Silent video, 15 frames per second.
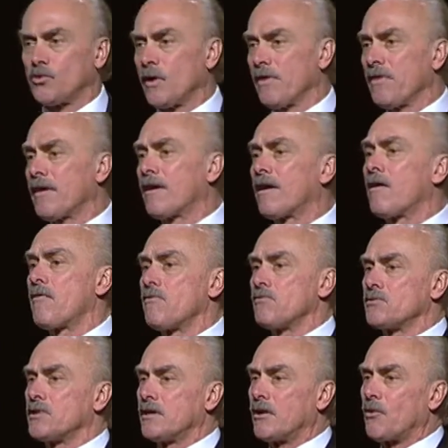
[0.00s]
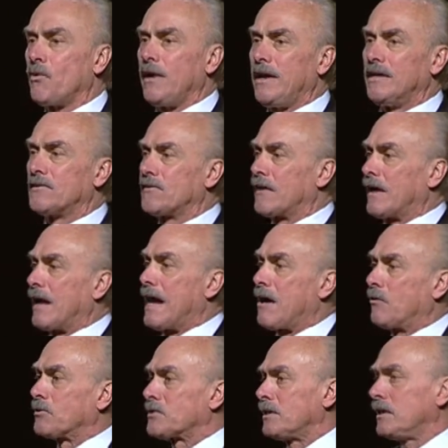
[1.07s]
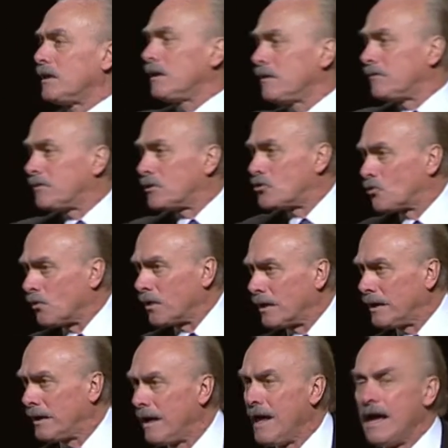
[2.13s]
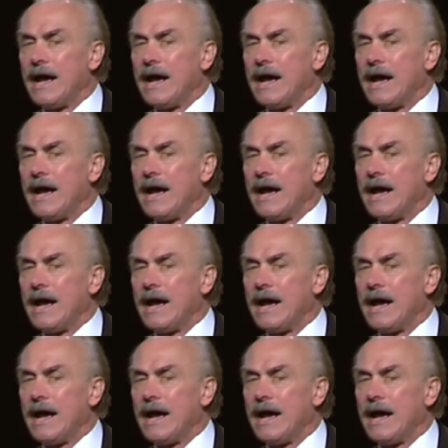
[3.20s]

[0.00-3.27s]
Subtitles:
What then are those ingredients that allow us individually